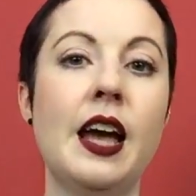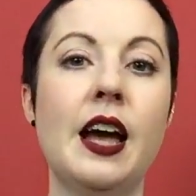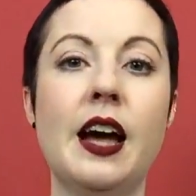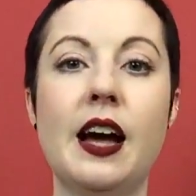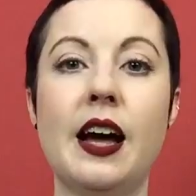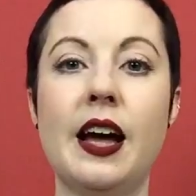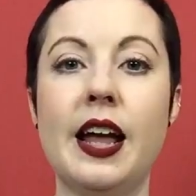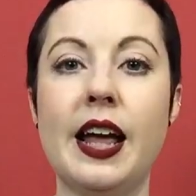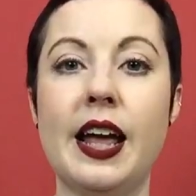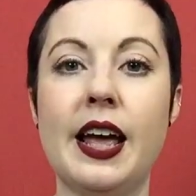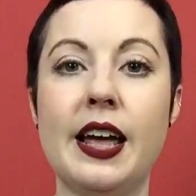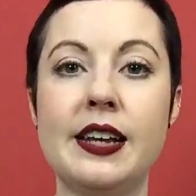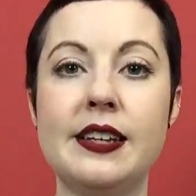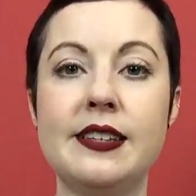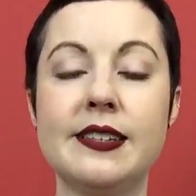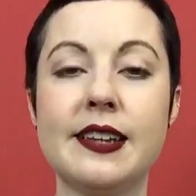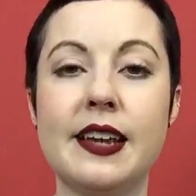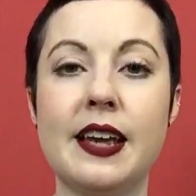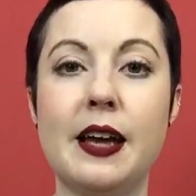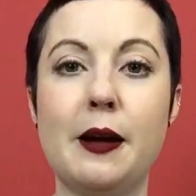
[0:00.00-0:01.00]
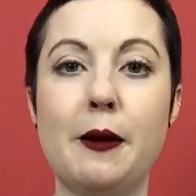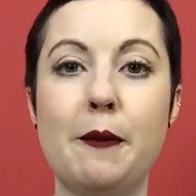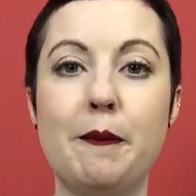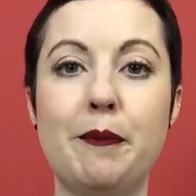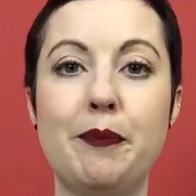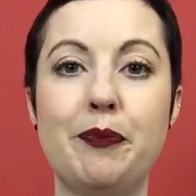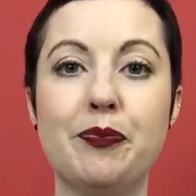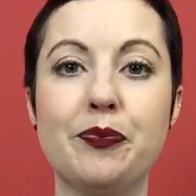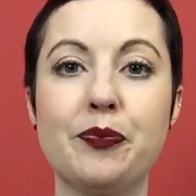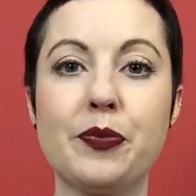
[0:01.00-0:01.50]
I had
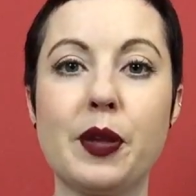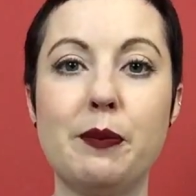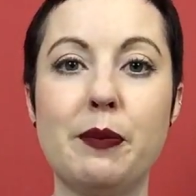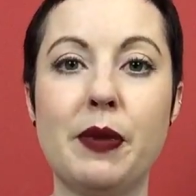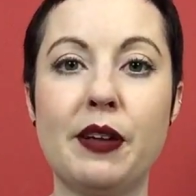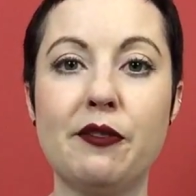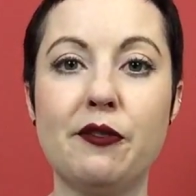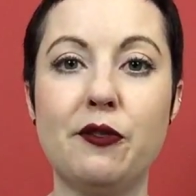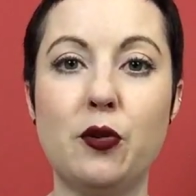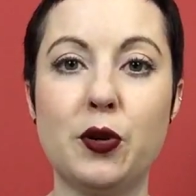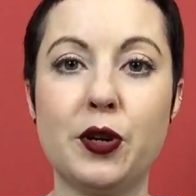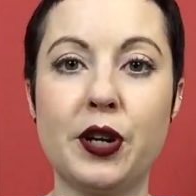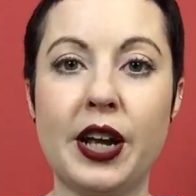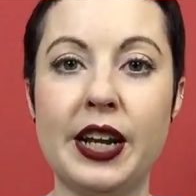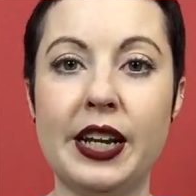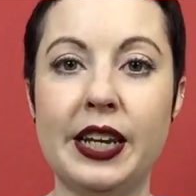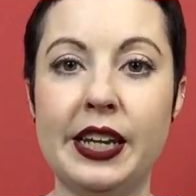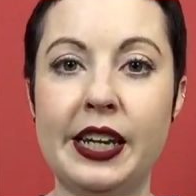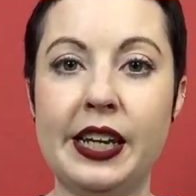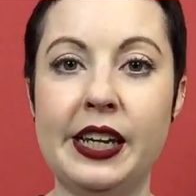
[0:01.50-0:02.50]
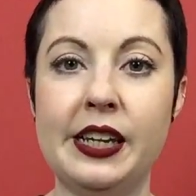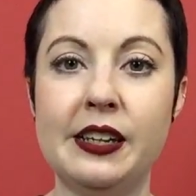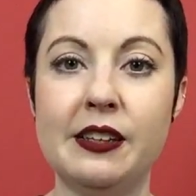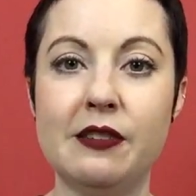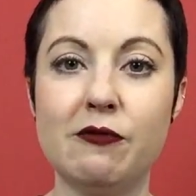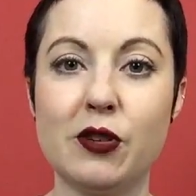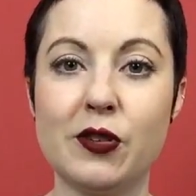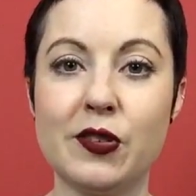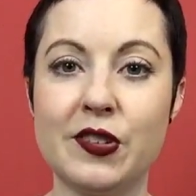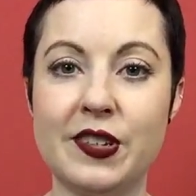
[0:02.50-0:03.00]
my fortnightly
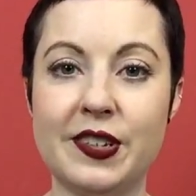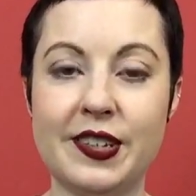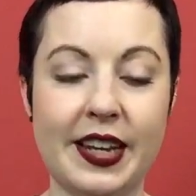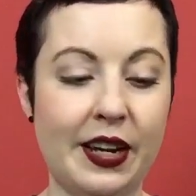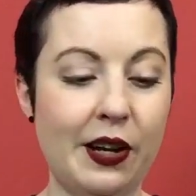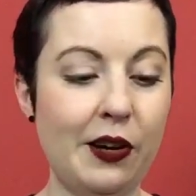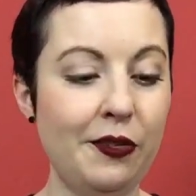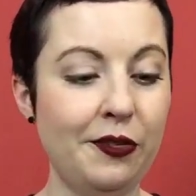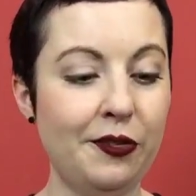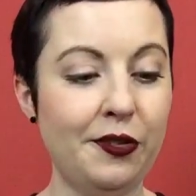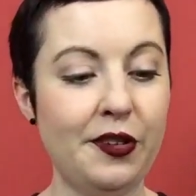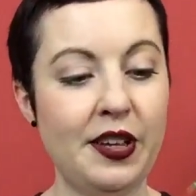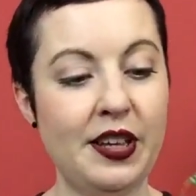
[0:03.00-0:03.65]
rostered day off